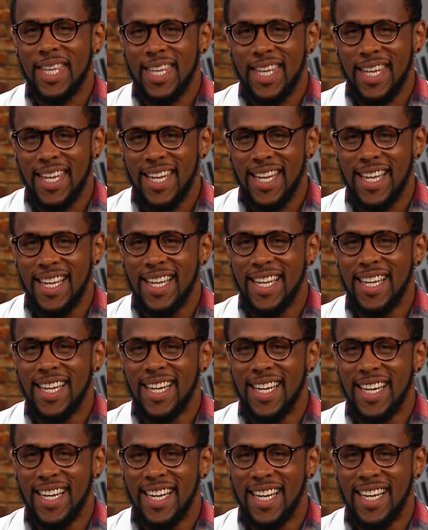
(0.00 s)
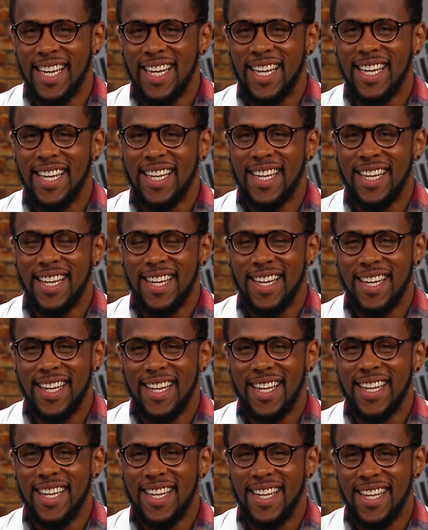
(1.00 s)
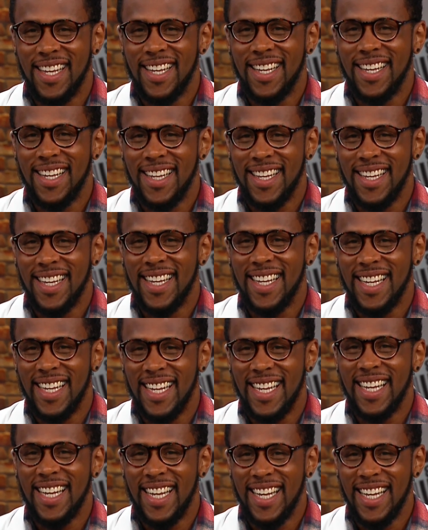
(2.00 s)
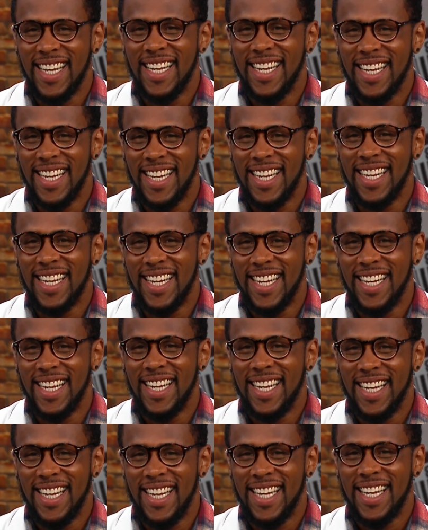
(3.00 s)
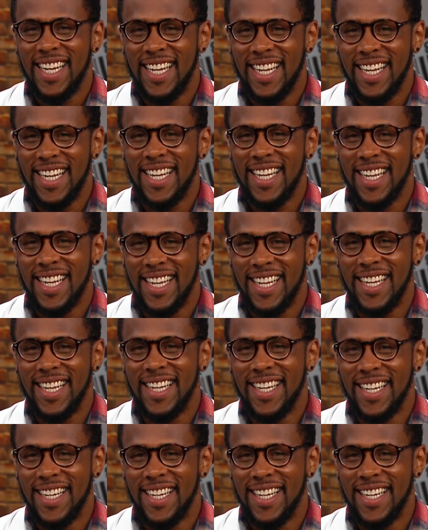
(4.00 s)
The person shown says nothing.